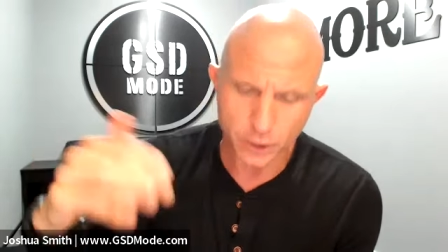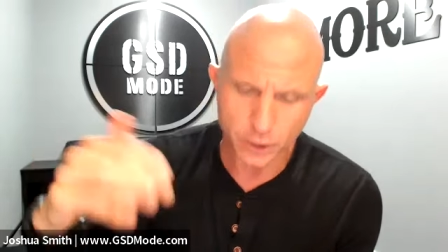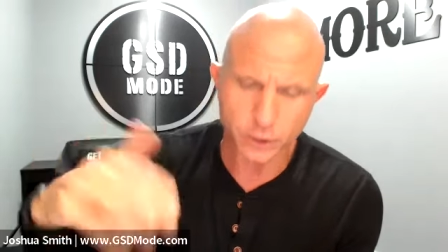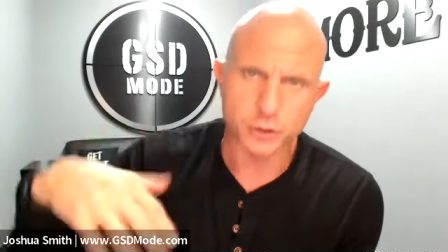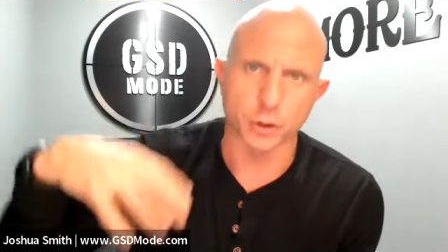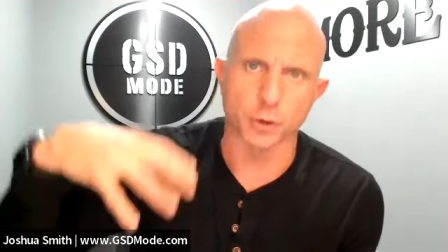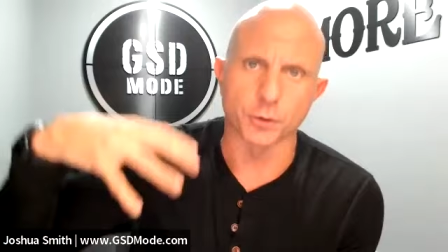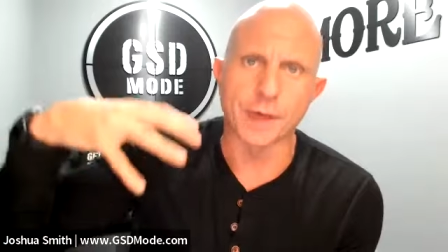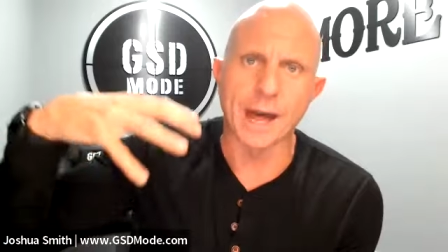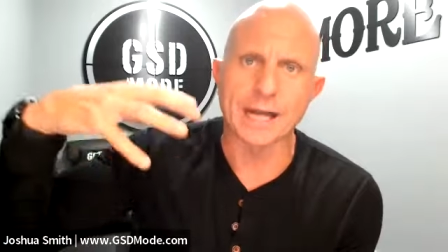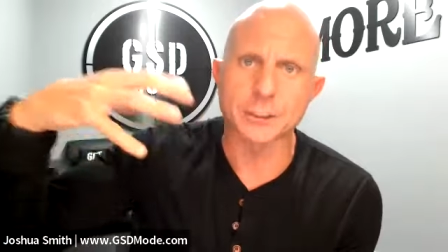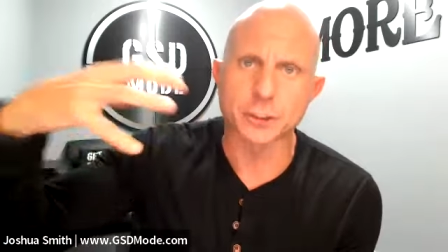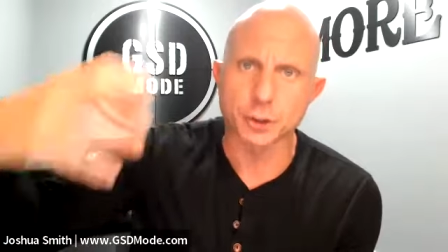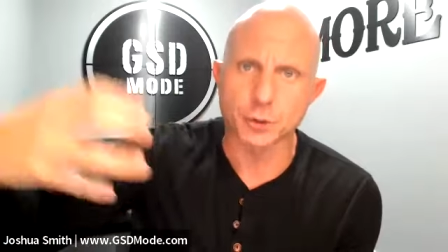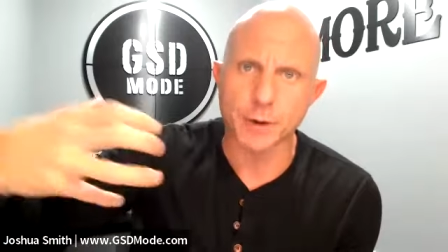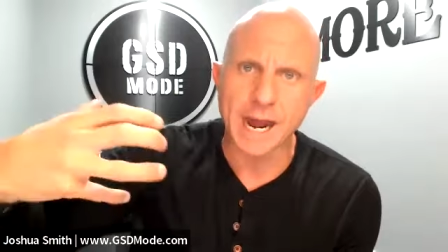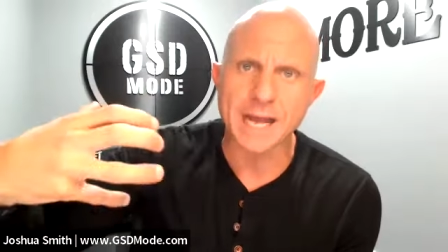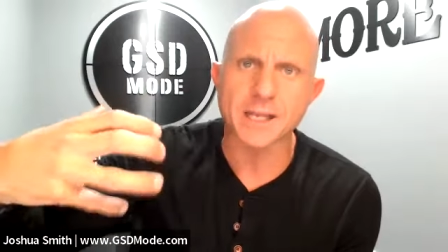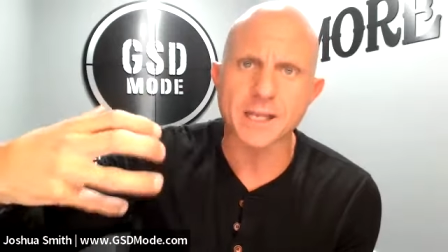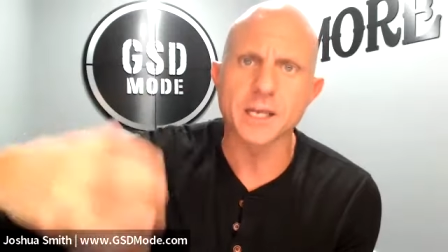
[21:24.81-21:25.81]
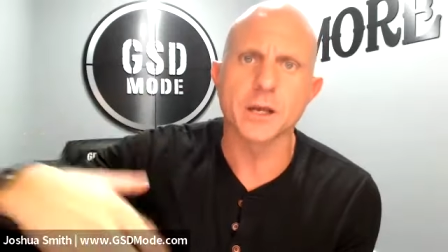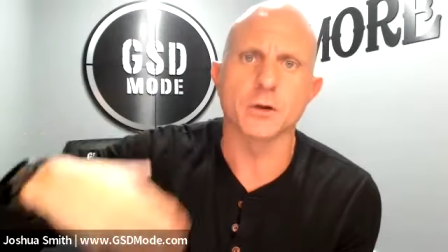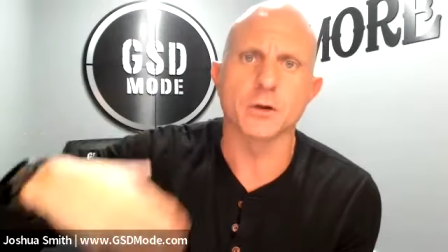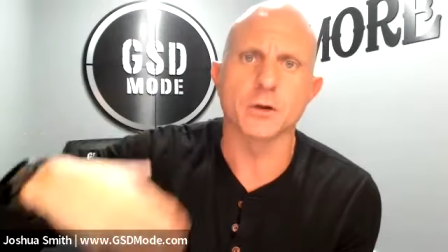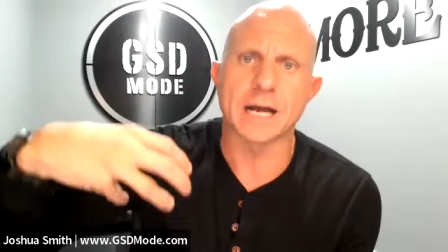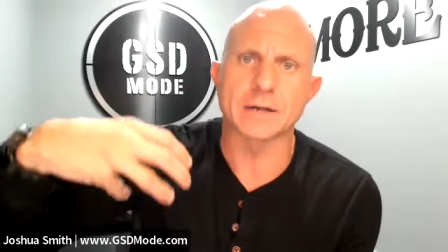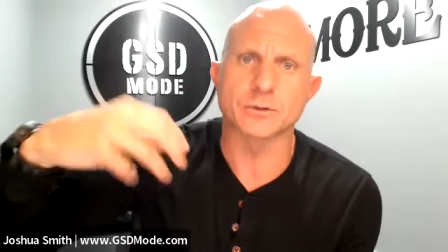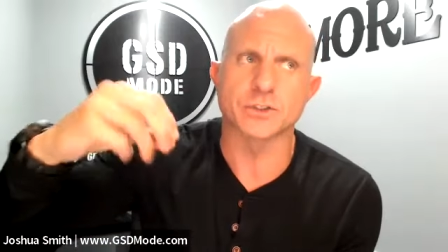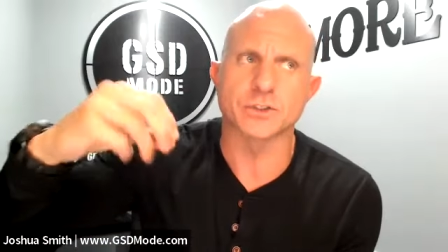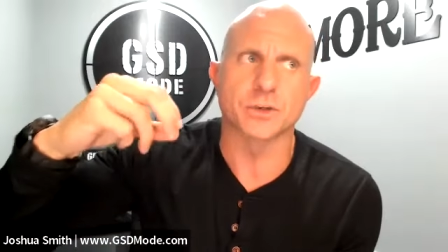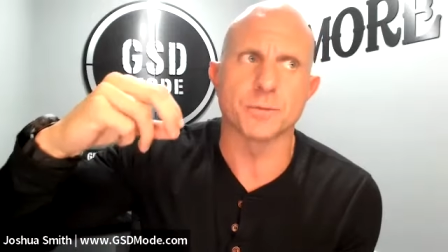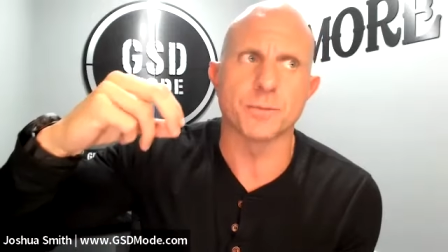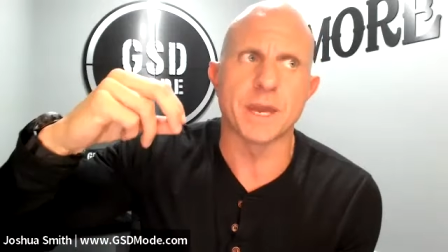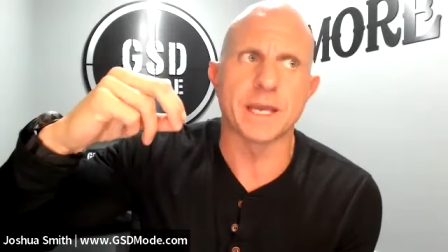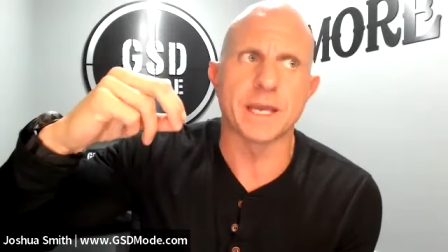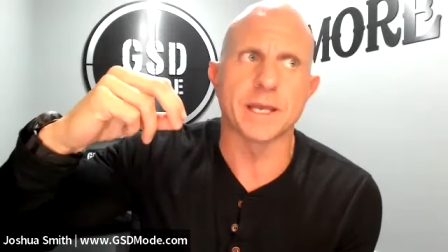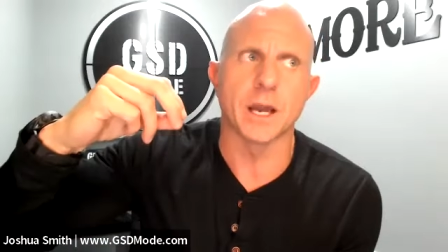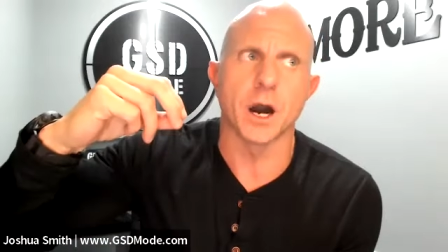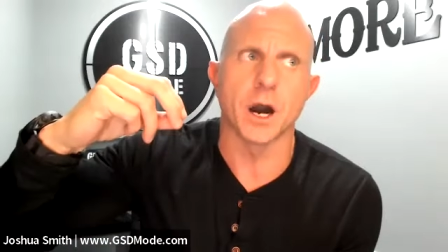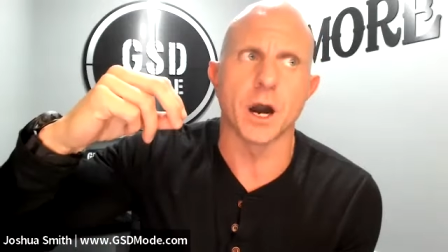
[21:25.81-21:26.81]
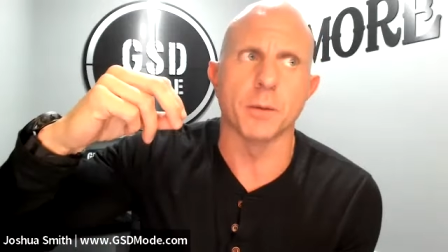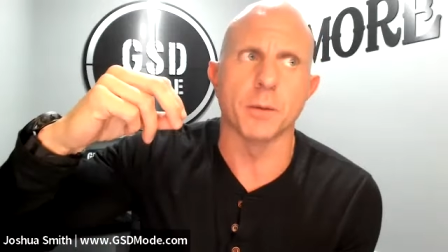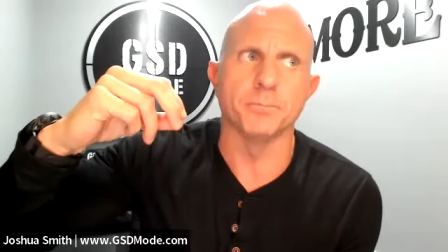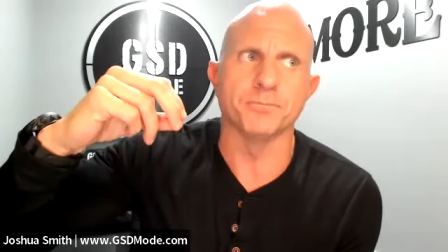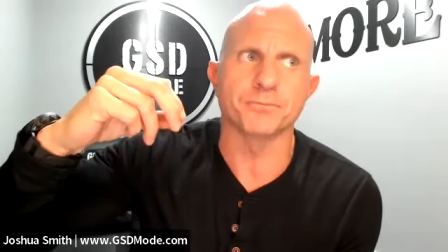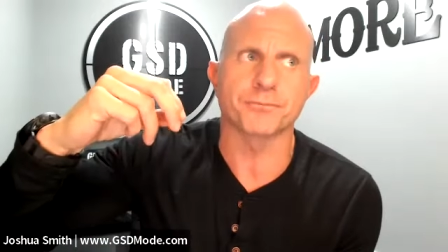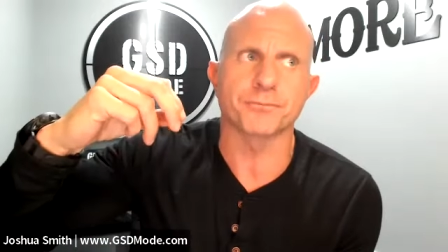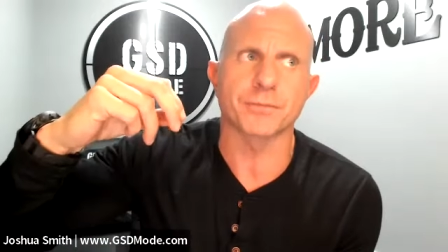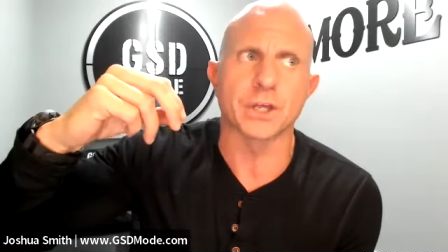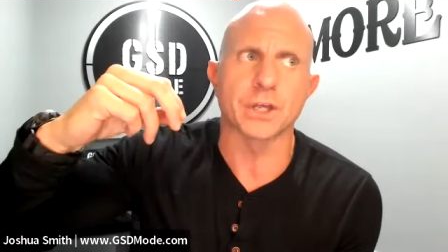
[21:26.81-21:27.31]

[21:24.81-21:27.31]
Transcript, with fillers: so that tracking allows us to make um,